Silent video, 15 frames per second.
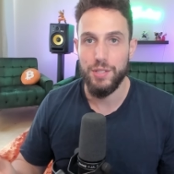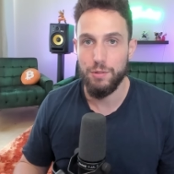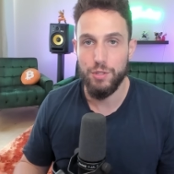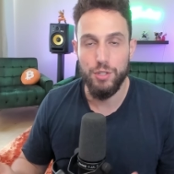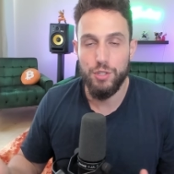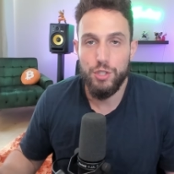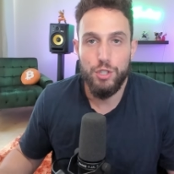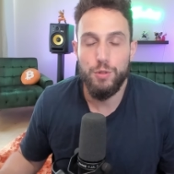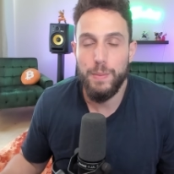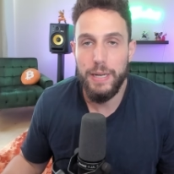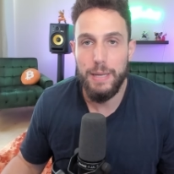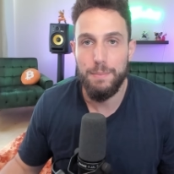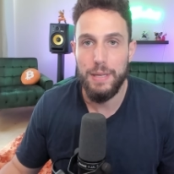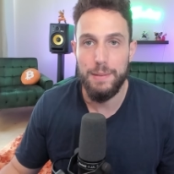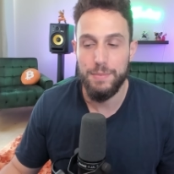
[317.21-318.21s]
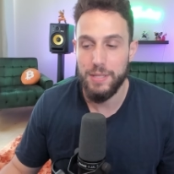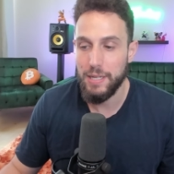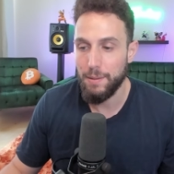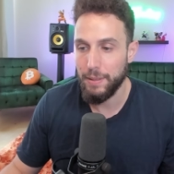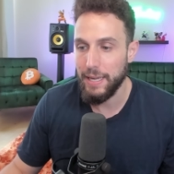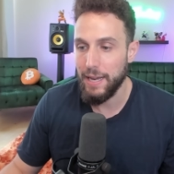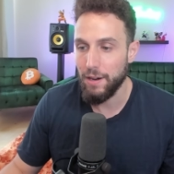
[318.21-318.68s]
There's just too many memes
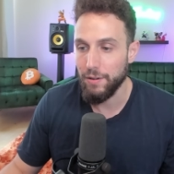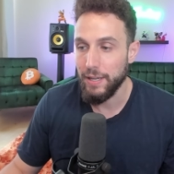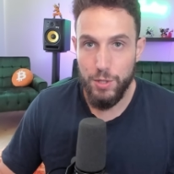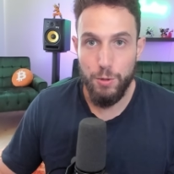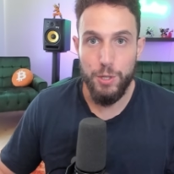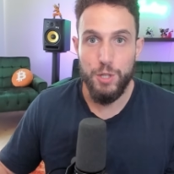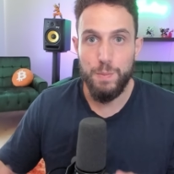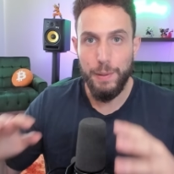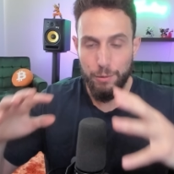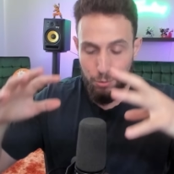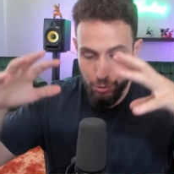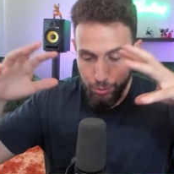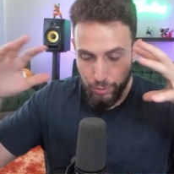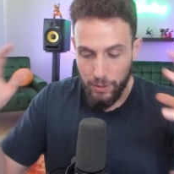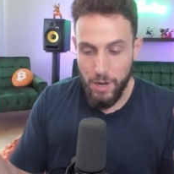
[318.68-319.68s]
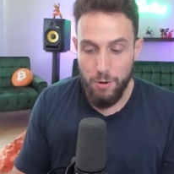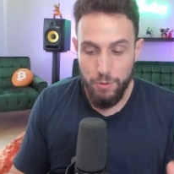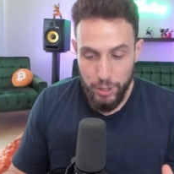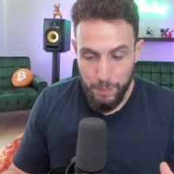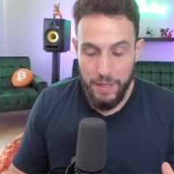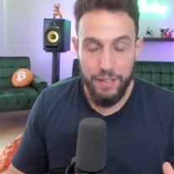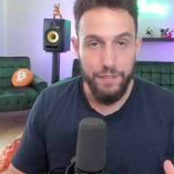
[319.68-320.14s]
coming out. So the spiritual low
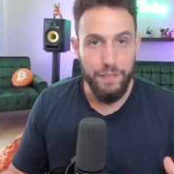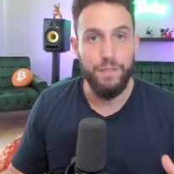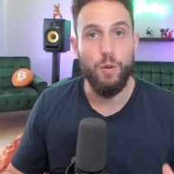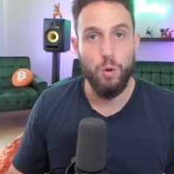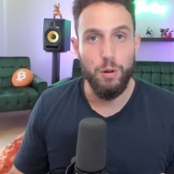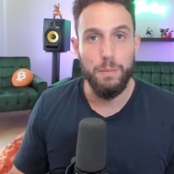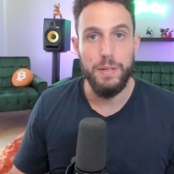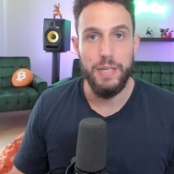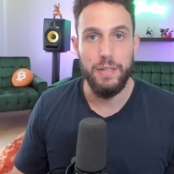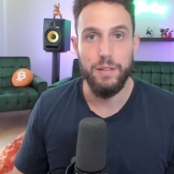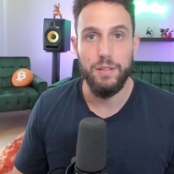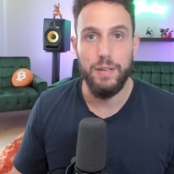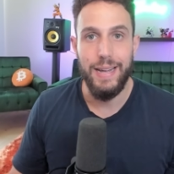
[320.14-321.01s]
is being formed here.